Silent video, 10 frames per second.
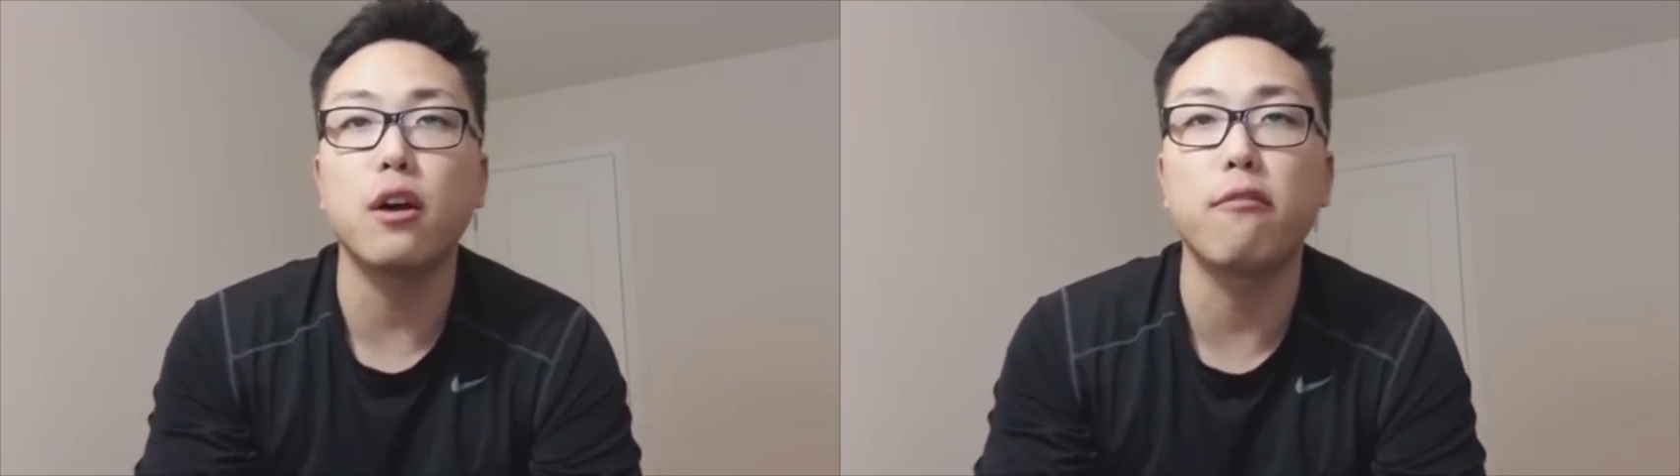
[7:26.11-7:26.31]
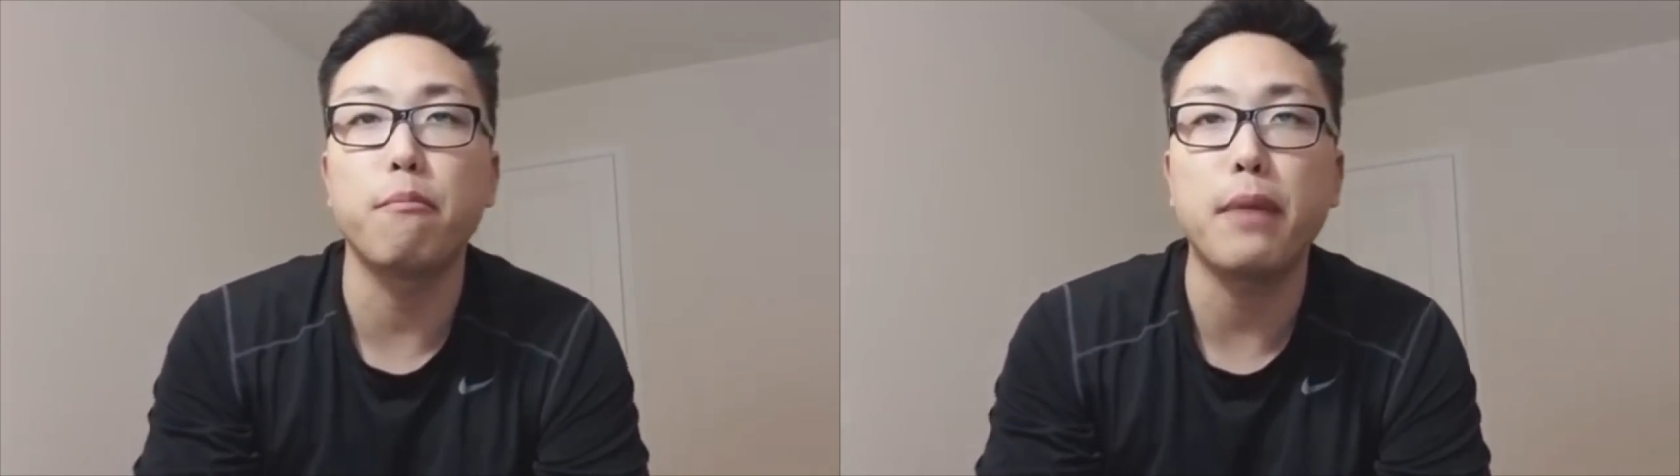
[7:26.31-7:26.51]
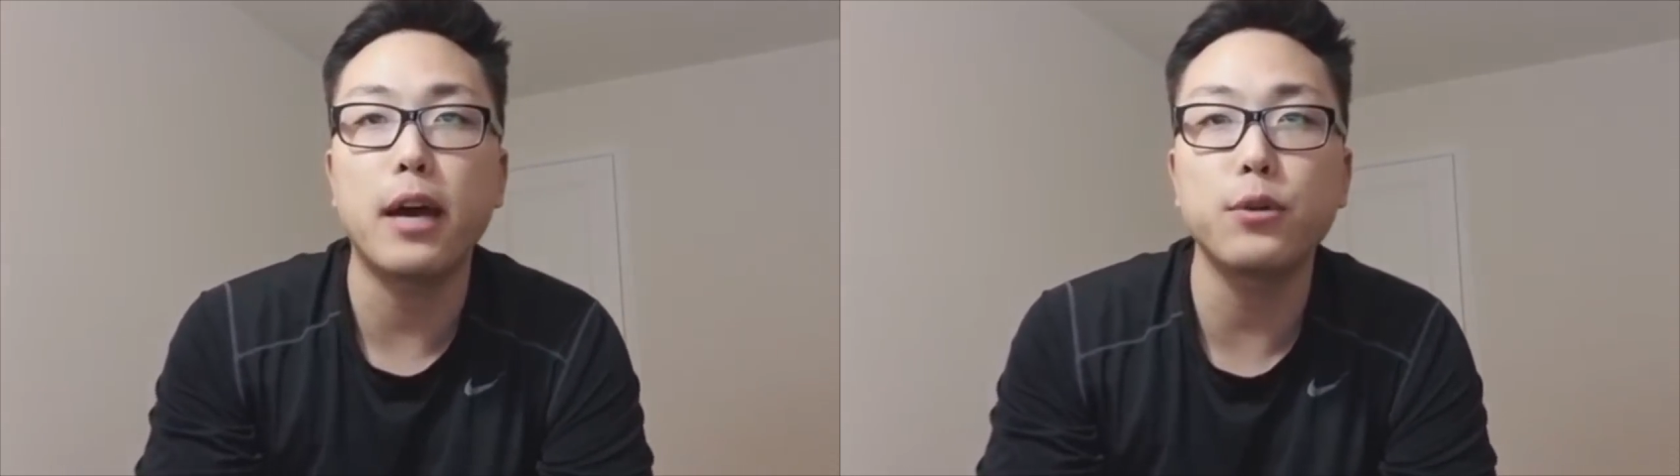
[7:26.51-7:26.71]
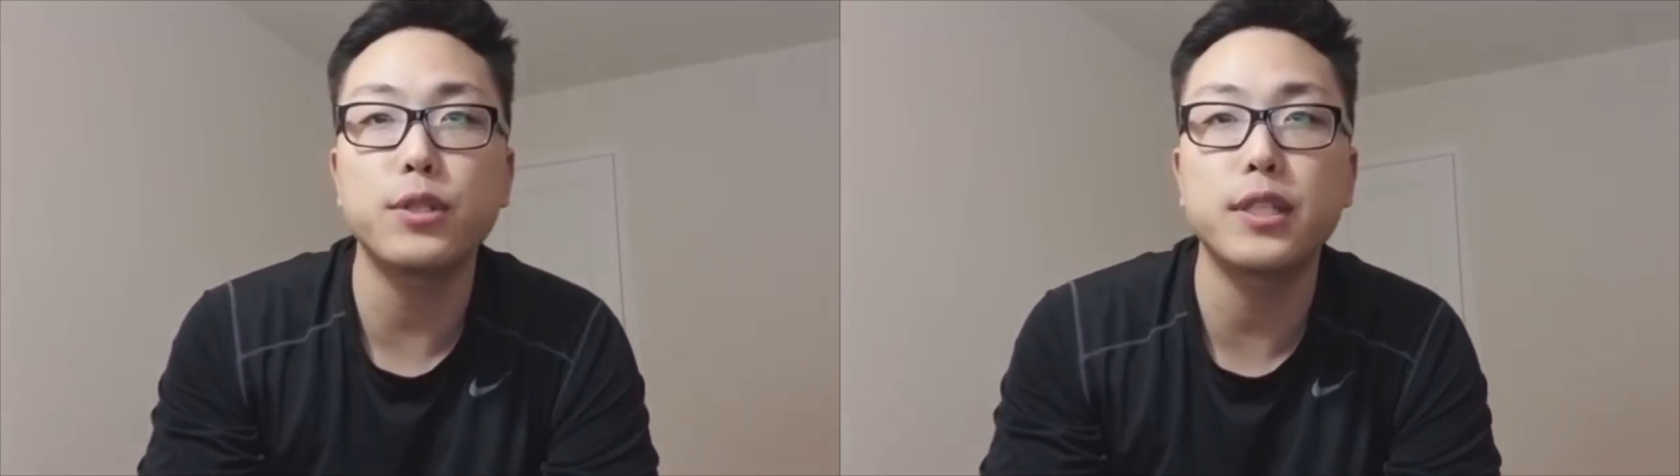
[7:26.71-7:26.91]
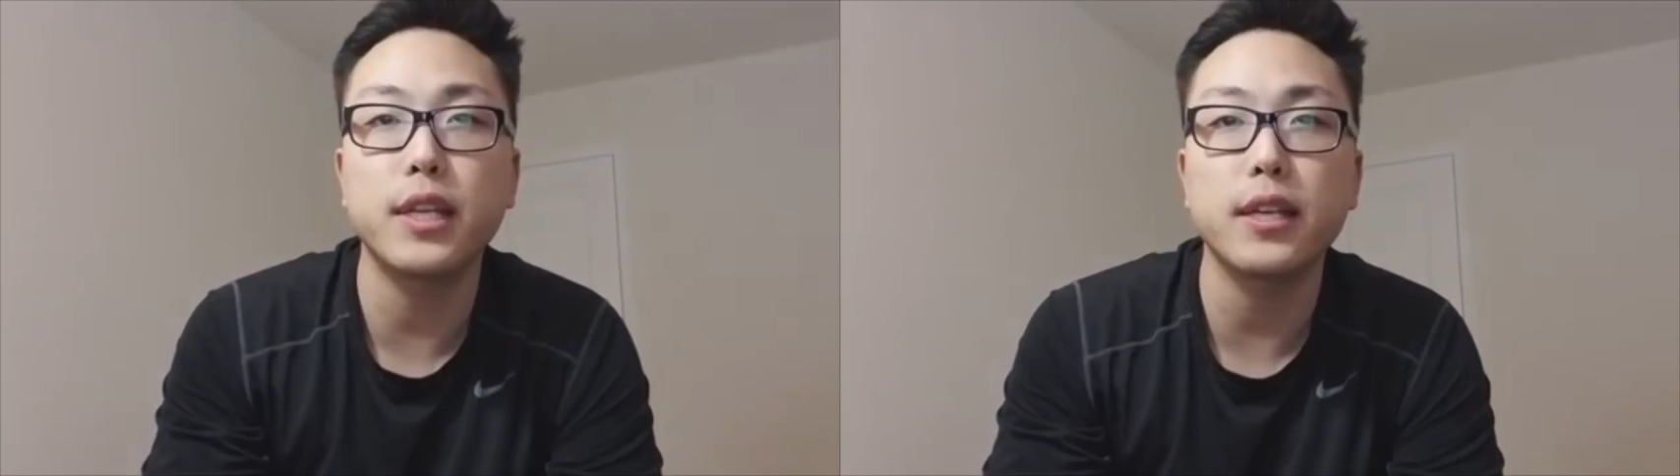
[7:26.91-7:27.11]
of mouse
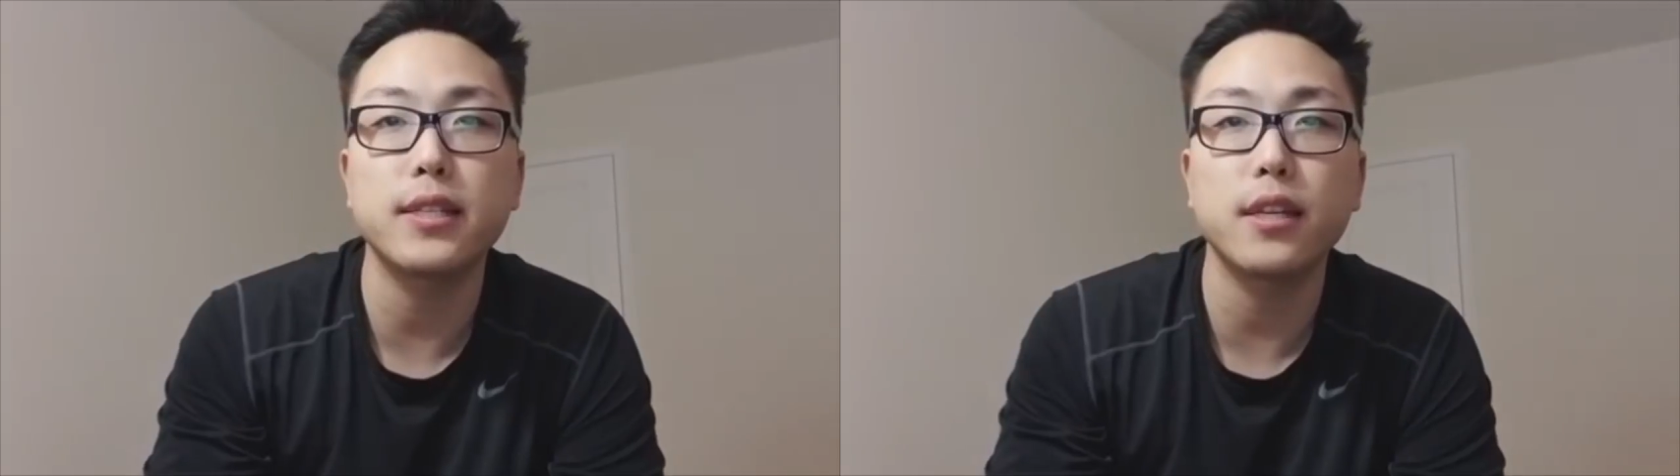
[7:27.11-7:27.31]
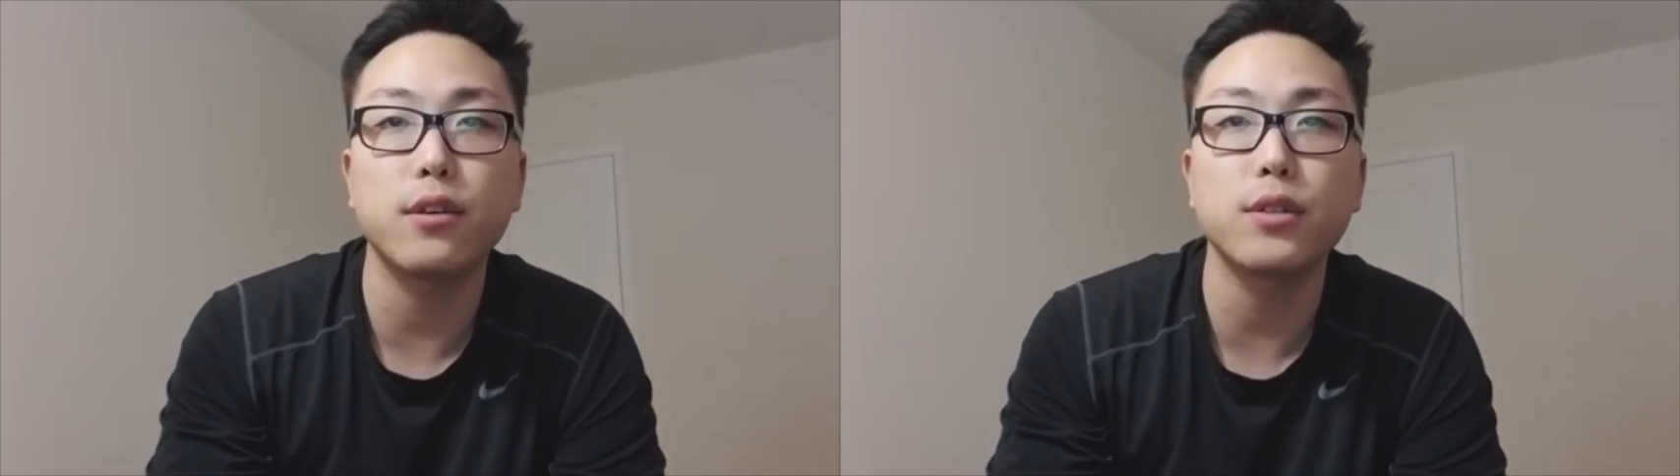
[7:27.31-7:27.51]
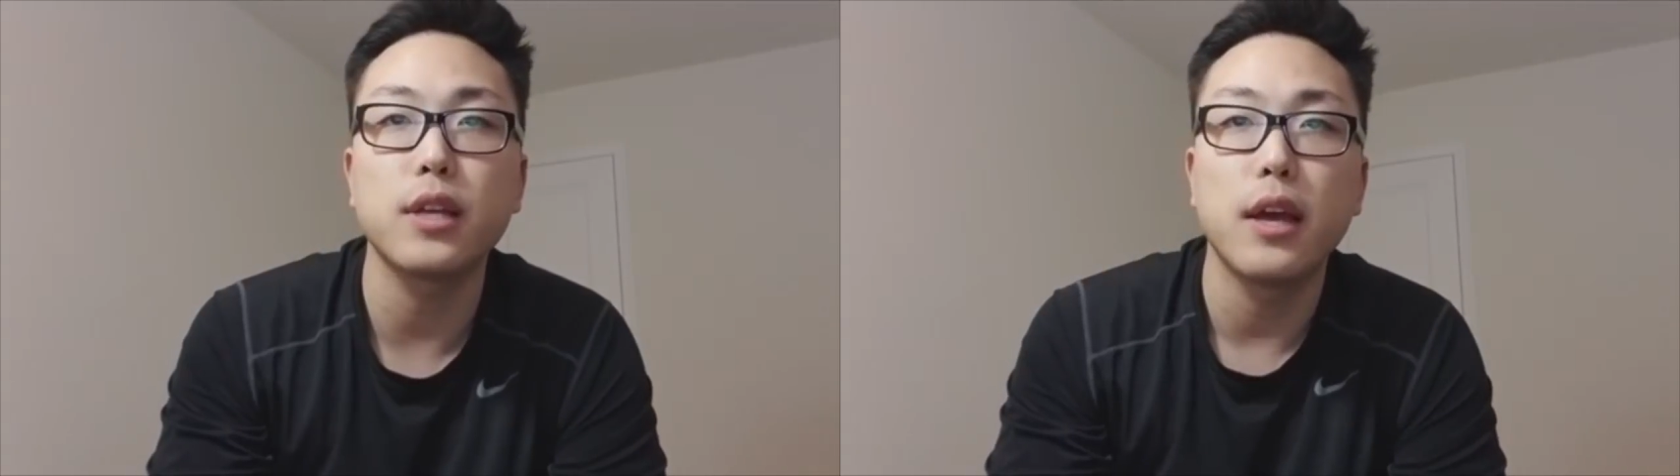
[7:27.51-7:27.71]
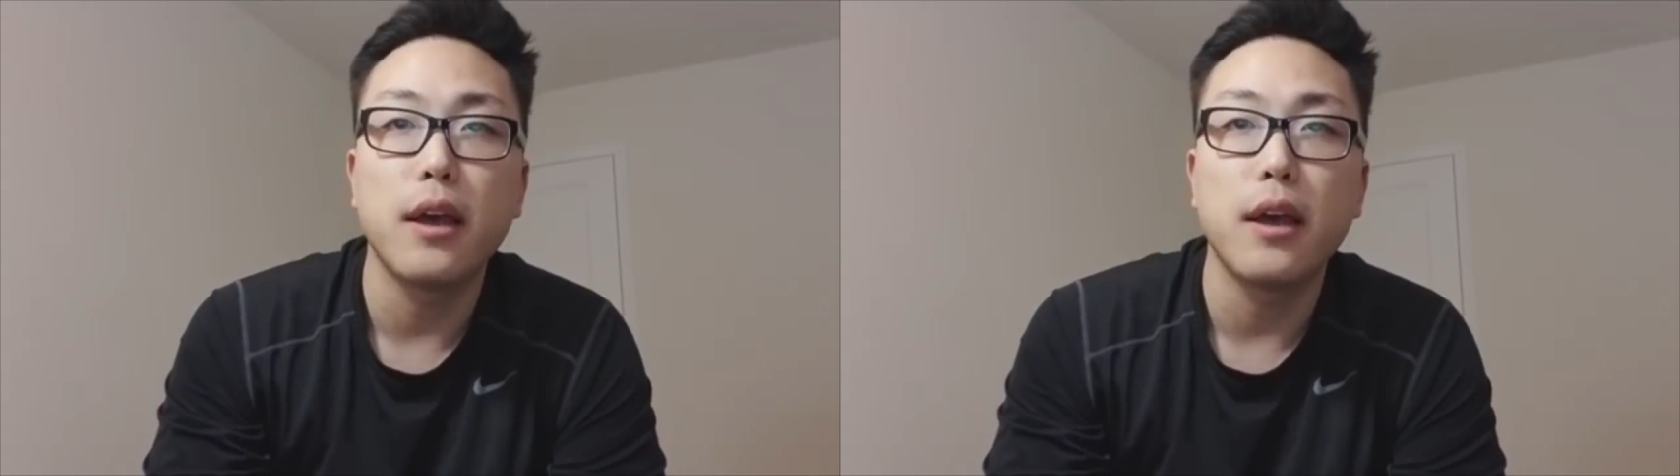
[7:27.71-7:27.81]
skin cells,